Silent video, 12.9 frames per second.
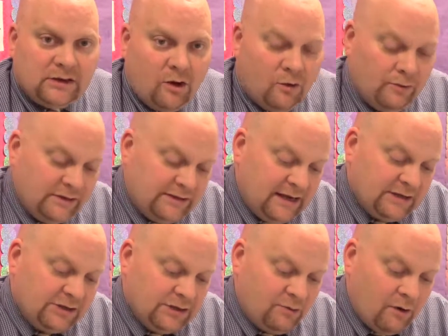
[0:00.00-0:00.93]
on the
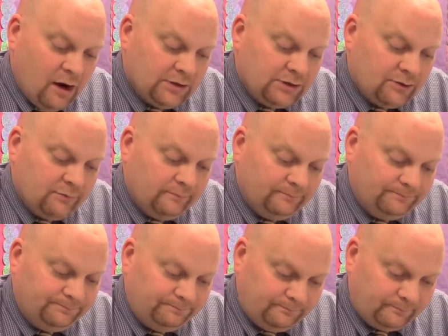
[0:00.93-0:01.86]
testing roster
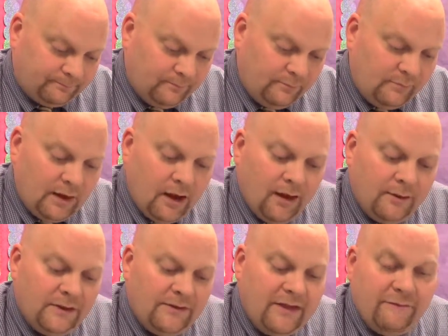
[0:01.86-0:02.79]

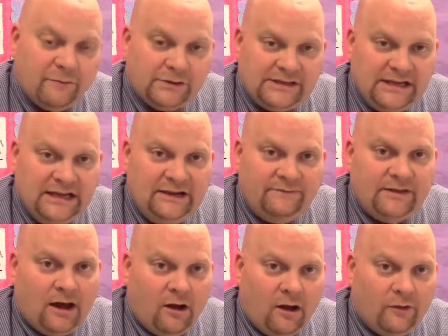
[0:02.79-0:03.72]
that they've
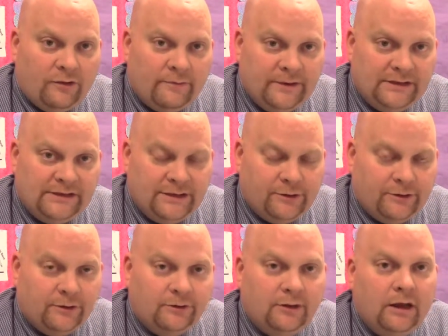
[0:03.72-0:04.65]
received all the
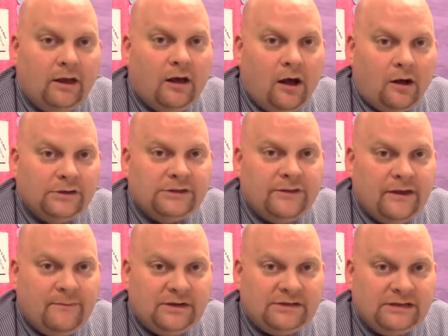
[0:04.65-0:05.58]
material. Also,
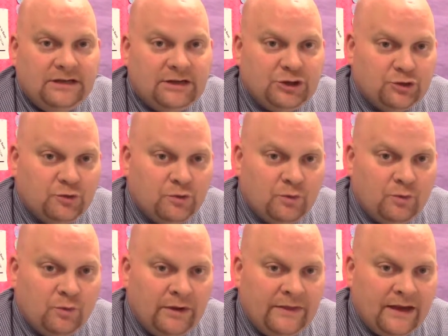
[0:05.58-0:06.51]
they must initial
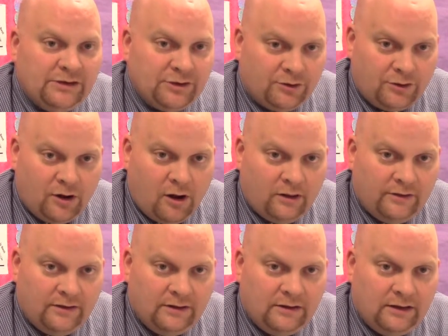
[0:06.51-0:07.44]
when they turn all
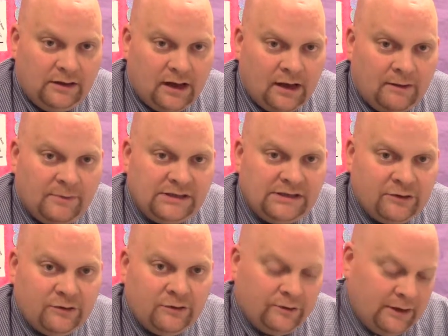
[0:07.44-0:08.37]
the
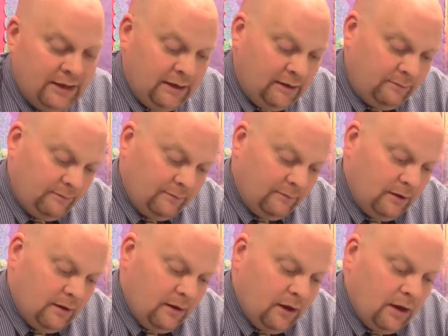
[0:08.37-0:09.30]
material in.
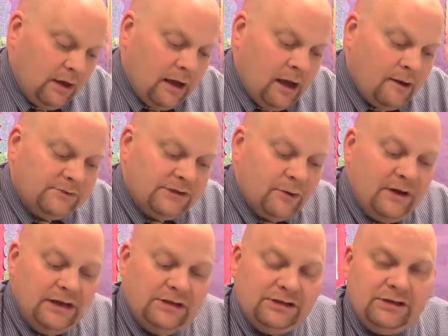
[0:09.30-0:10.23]
So
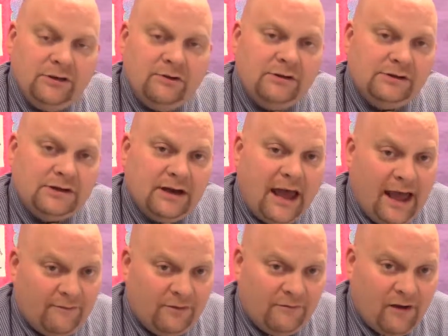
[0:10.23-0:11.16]
each student is going to
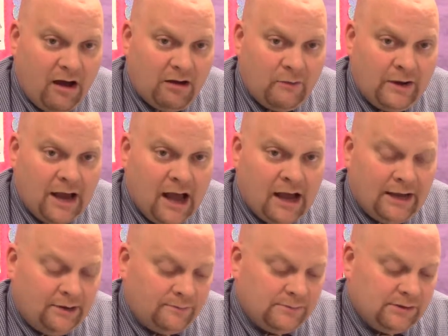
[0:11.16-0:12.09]
have the following
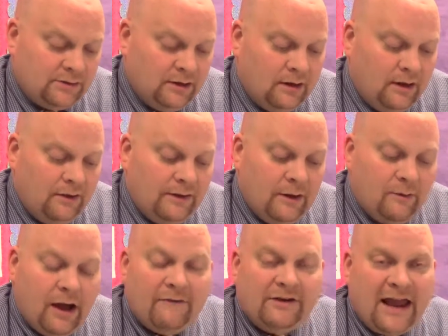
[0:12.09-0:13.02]
items. They
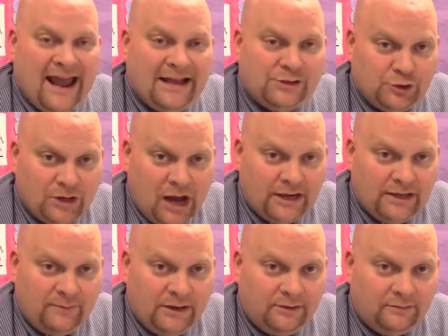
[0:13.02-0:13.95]
will have an answer
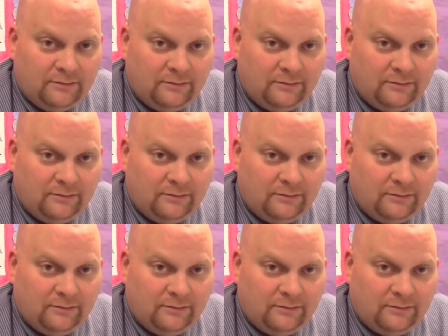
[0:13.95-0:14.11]
document,